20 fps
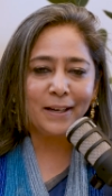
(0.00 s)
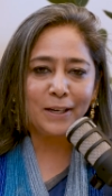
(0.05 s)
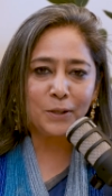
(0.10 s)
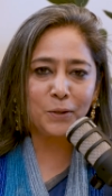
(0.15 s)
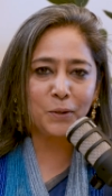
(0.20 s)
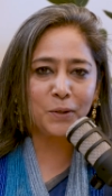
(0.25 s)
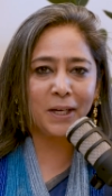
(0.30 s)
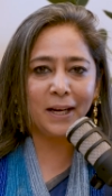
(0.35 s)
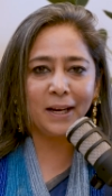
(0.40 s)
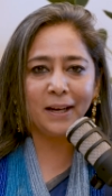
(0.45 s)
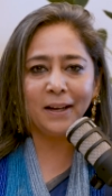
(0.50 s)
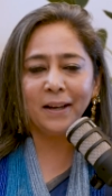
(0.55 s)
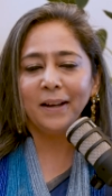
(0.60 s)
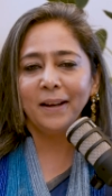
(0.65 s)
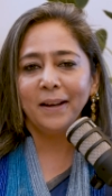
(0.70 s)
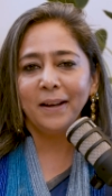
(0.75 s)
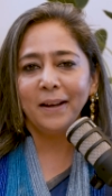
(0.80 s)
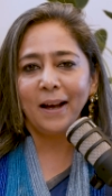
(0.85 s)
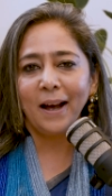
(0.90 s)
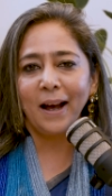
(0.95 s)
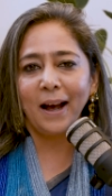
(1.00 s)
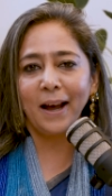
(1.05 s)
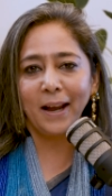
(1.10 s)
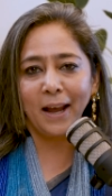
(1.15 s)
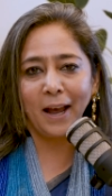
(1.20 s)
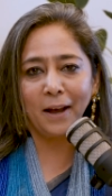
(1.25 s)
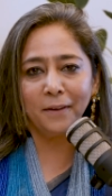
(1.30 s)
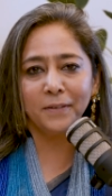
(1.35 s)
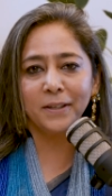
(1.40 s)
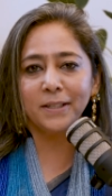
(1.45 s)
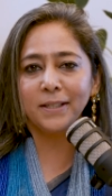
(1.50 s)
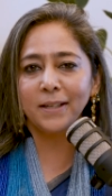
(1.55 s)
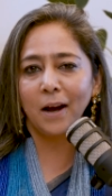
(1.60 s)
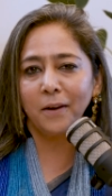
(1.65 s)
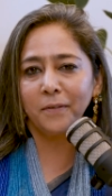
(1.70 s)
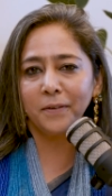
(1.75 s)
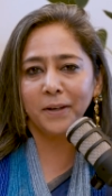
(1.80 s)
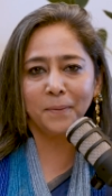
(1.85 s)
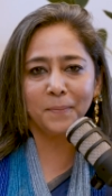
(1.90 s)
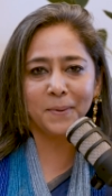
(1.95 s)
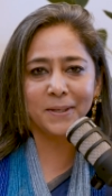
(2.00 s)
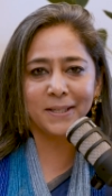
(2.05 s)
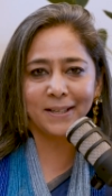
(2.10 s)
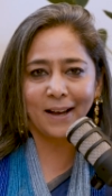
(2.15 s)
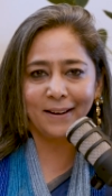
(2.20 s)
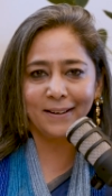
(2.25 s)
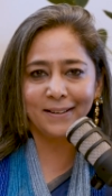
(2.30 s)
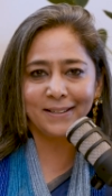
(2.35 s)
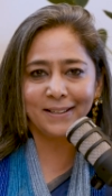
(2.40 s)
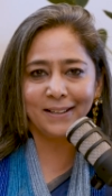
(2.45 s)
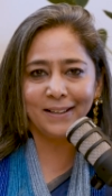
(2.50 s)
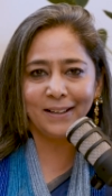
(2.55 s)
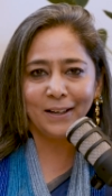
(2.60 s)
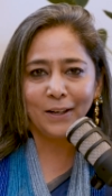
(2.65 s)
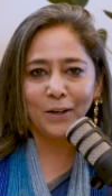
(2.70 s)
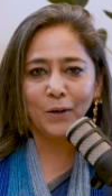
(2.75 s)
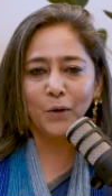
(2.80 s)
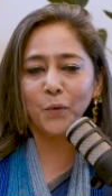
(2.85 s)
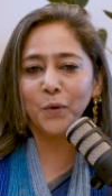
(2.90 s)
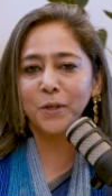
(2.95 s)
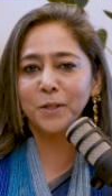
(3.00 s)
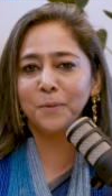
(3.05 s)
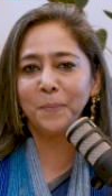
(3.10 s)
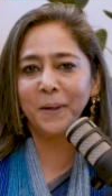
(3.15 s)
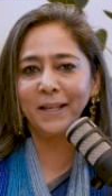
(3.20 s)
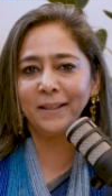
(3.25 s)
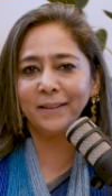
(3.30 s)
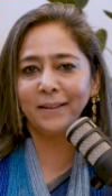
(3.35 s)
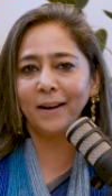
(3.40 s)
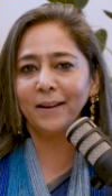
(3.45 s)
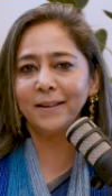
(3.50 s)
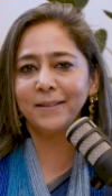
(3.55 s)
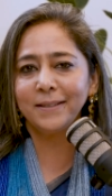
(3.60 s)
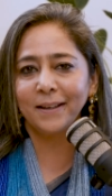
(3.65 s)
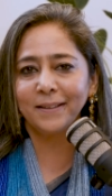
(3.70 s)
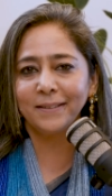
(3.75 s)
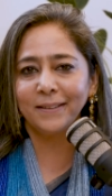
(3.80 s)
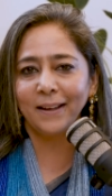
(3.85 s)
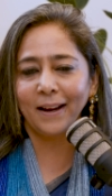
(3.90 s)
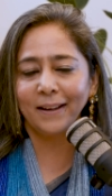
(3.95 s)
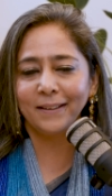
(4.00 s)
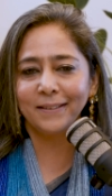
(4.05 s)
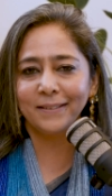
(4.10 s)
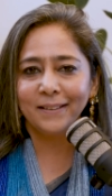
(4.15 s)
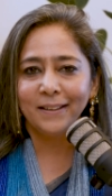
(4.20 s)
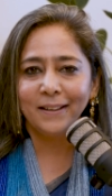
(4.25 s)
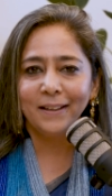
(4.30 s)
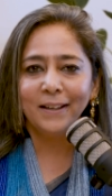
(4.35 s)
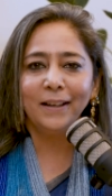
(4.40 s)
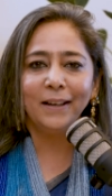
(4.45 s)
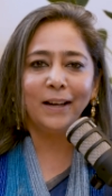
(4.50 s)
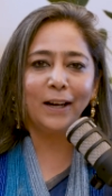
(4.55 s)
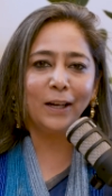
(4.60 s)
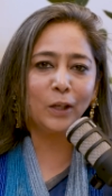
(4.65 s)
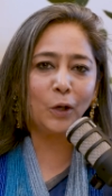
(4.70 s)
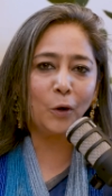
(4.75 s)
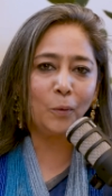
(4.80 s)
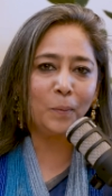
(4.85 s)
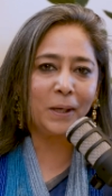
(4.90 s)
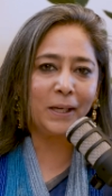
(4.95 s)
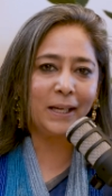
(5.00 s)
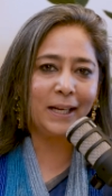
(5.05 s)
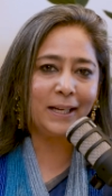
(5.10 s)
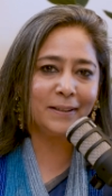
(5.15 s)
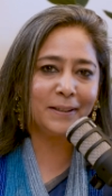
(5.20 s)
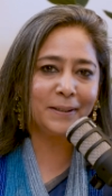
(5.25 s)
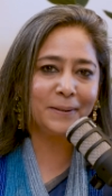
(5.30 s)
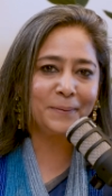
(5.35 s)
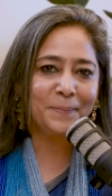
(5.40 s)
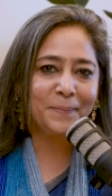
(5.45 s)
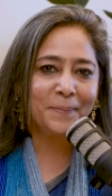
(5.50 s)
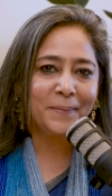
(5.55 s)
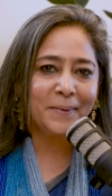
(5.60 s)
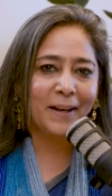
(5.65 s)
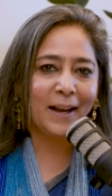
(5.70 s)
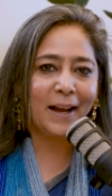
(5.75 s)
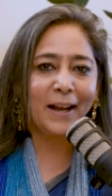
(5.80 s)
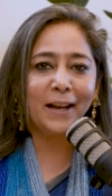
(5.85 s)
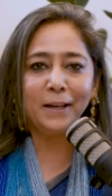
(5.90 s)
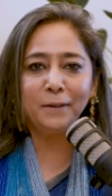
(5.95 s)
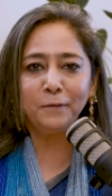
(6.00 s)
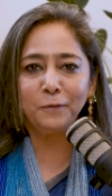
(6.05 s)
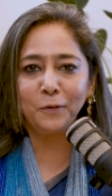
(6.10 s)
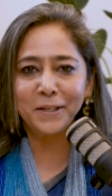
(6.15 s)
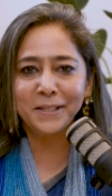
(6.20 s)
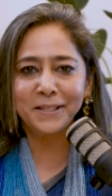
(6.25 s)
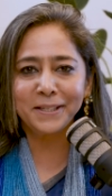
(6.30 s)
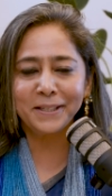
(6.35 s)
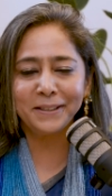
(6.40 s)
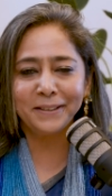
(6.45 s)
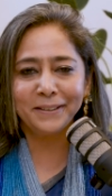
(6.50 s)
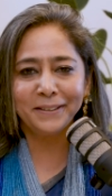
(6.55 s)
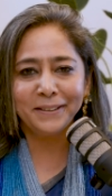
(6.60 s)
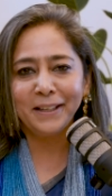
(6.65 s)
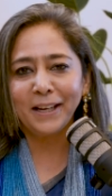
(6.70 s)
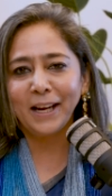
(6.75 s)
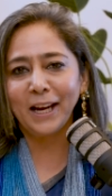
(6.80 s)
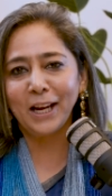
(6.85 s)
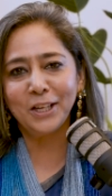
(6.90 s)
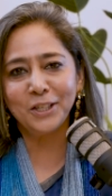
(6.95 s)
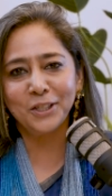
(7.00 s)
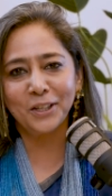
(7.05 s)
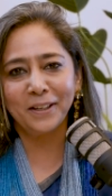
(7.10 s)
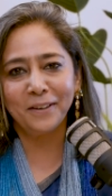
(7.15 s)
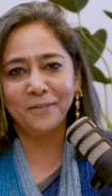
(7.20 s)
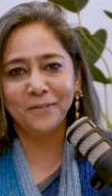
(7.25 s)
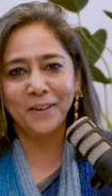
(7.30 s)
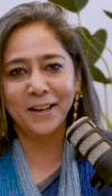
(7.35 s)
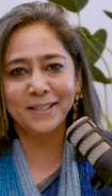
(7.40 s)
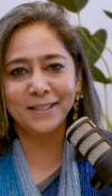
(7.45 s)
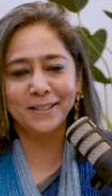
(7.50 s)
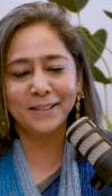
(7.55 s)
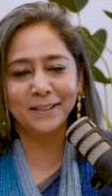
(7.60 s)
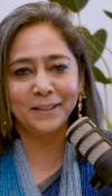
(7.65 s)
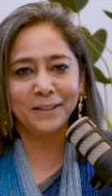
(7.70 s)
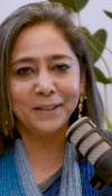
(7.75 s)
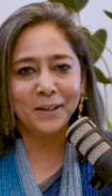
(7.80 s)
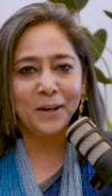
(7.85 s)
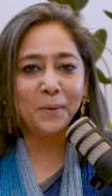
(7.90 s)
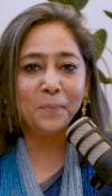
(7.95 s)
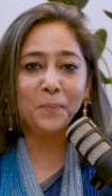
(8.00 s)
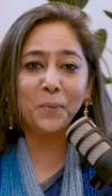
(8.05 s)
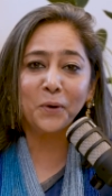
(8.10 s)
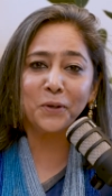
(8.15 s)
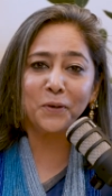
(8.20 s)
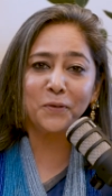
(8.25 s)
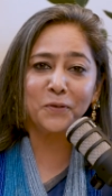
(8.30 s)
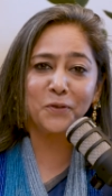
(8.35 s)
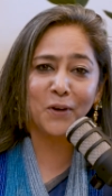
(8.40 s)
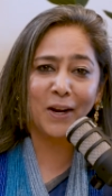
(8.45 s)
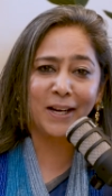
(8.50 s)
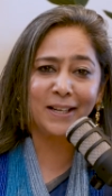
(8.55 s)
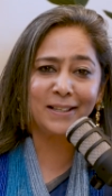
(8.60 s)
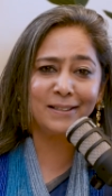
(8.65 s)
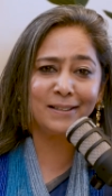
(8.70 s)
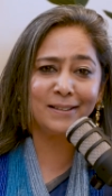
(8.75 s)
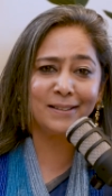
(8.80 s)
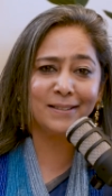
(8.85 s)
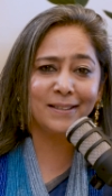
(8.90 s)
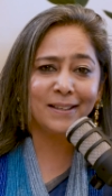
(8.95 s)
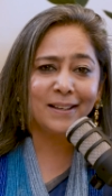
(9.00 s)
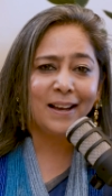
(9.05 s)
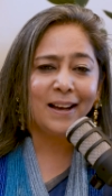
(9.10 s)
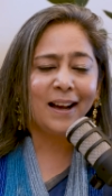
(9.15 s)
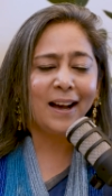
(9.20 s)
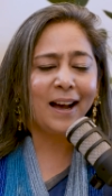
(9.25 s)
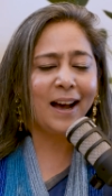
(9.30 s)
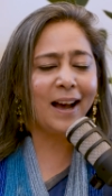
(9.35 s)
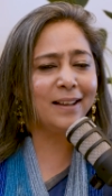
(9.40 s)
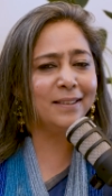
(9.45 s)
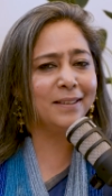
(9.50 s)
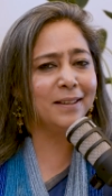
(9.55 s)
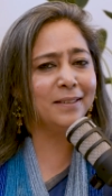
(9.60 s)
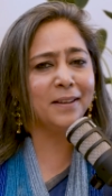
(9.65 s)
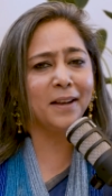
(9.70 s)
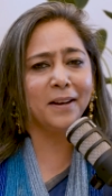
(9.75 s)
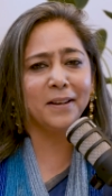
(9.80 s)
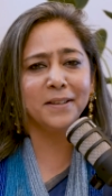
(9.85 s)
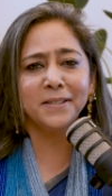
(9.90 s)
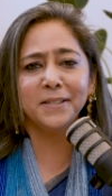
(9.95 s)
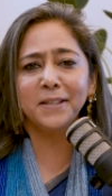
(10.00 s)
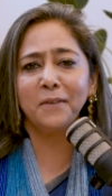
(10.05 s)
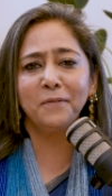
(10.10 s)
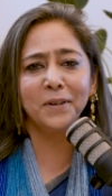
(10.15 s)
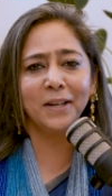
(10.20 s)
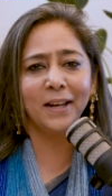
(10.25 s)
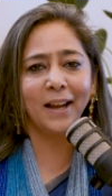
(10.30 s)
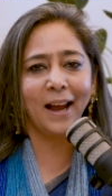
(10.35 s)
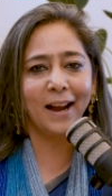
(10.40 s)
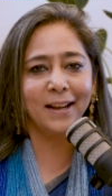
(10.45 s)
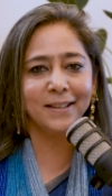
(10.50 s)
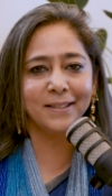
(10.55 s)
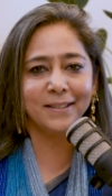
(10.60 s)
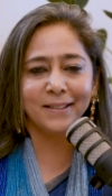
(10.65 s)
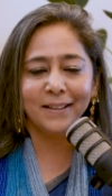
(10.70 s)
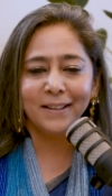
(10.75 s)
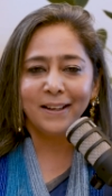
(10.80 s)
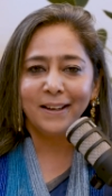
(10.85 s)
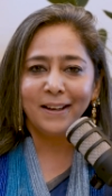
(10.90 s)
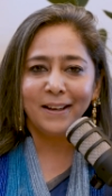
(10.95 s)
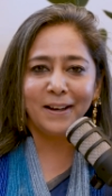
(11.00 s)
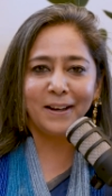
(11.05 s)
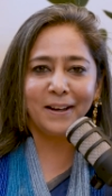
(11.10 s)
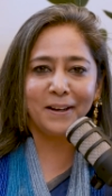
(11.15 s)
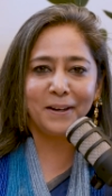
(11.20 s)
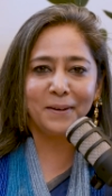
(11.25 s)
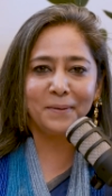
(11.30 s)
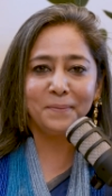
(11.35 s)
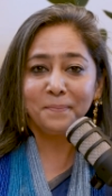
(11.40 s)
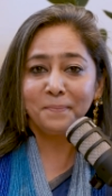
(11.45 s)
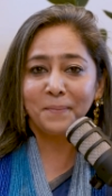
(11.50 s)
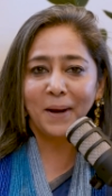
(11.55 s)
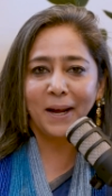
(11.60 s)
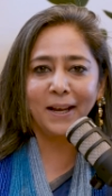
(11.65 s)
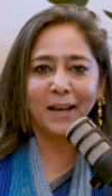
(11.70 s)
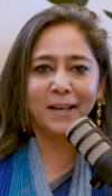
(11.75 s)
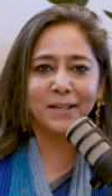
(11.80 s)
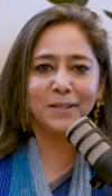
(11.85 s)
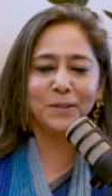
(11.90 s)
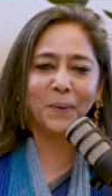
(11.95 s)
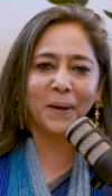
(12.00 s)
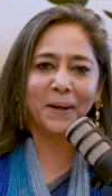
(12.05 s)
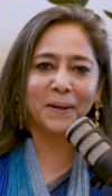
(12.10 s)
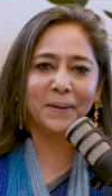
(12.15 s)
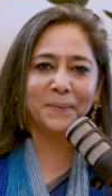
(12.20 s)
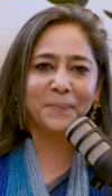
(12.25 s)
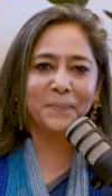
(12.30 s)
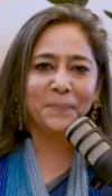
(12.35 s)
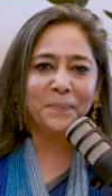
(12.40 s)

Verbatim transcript: Today, I have a towering personality who has been there, done that. A global leader, influencer, angel investor, board of directors. I think there are several hats uh, my guest wear